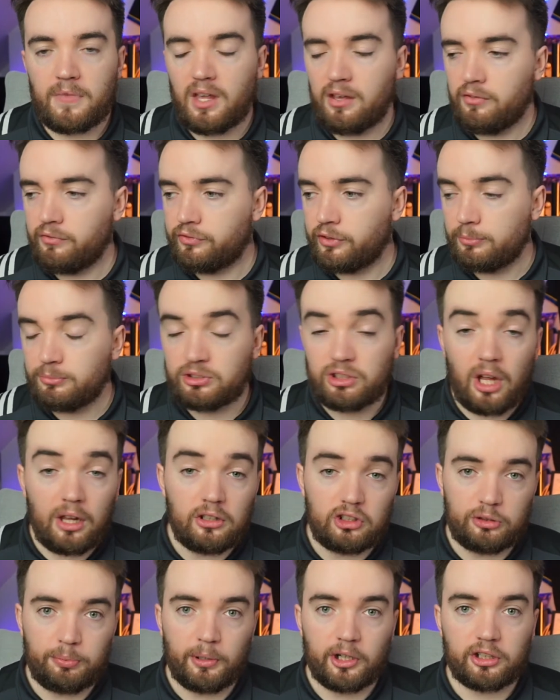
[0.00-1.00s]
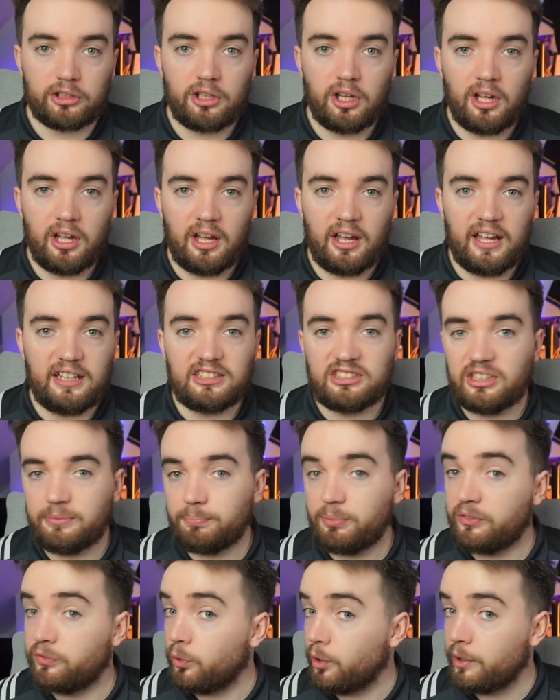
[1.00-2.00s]
from Salzburg
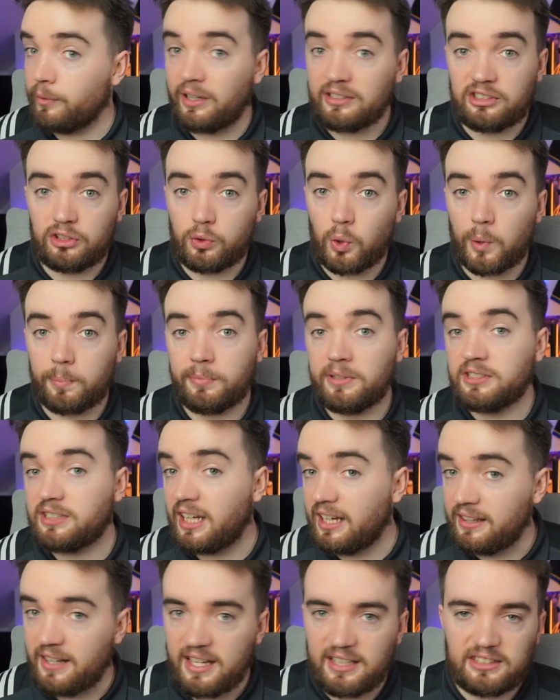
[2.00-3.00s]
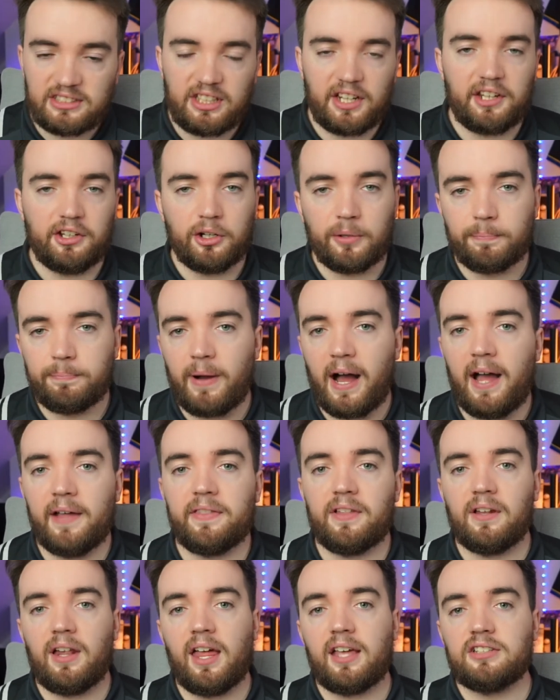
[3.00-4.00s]
before he went to Dortmund and then City. You're buying
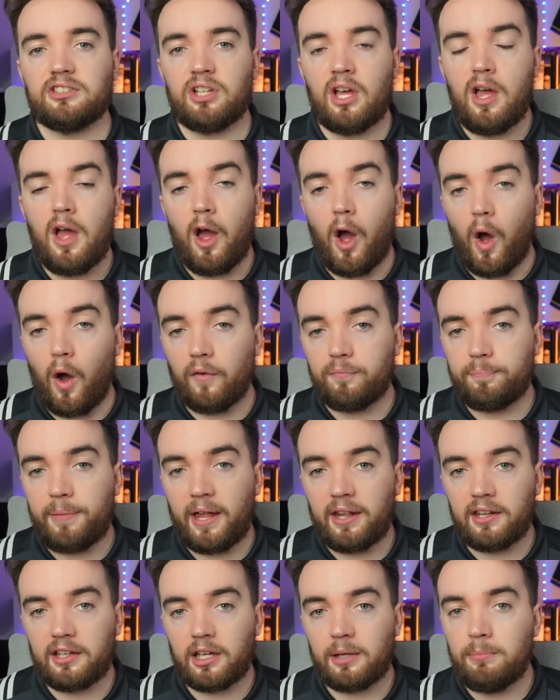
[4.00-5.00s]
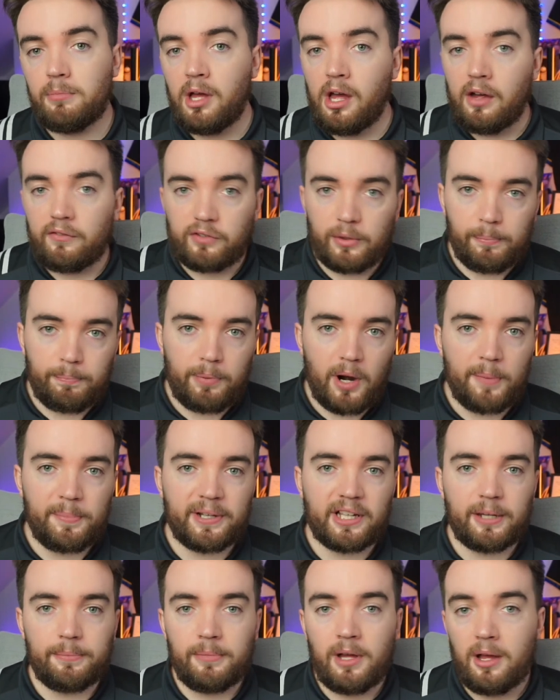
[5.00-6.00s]
the likes of Bellingham from
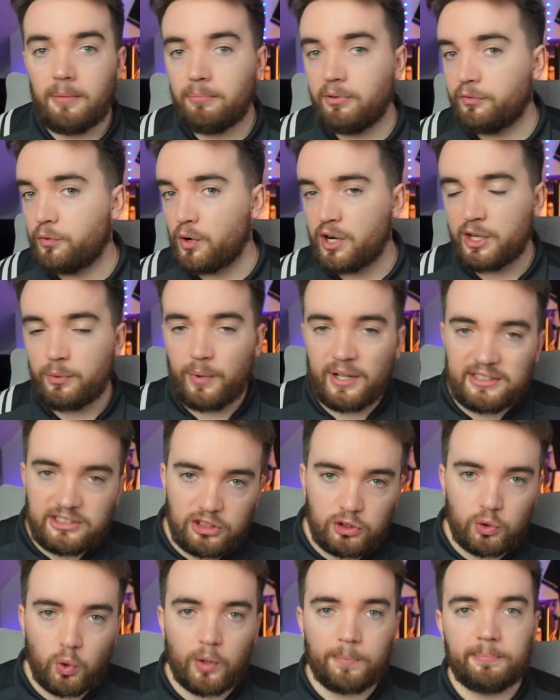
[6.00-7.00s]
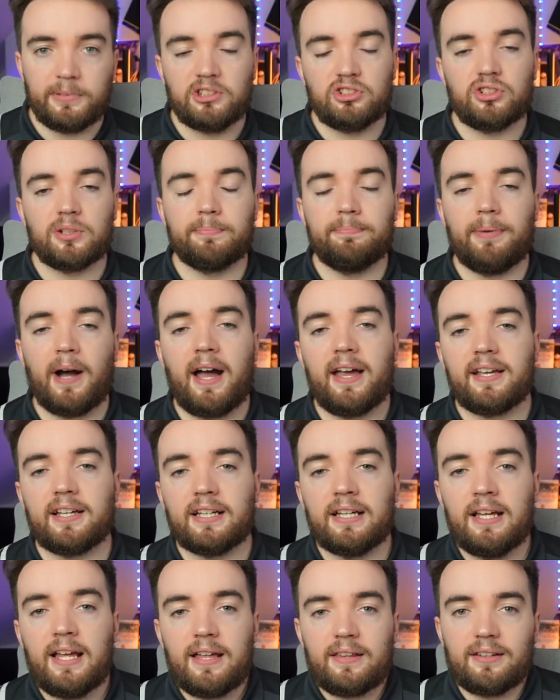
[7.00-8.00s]
Birmingham before he went to Dortmund. You're buying
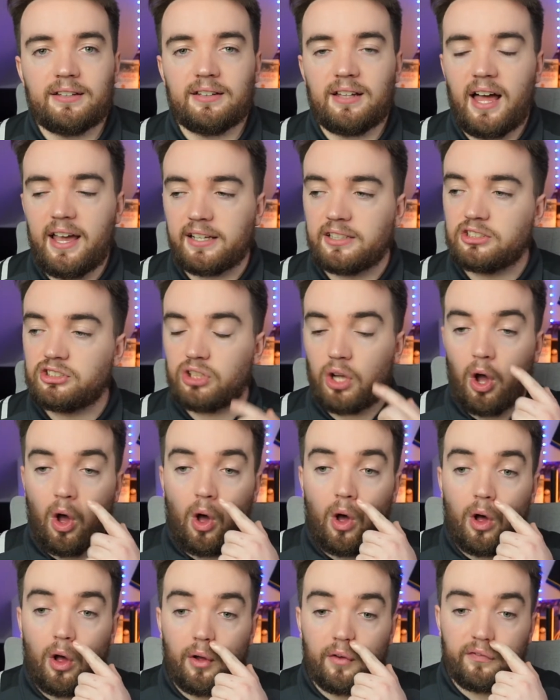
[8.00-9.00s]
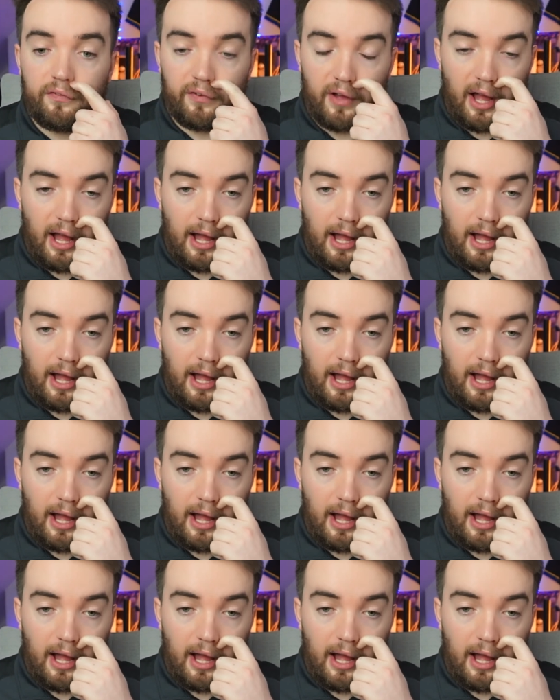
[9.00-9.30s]
the likes of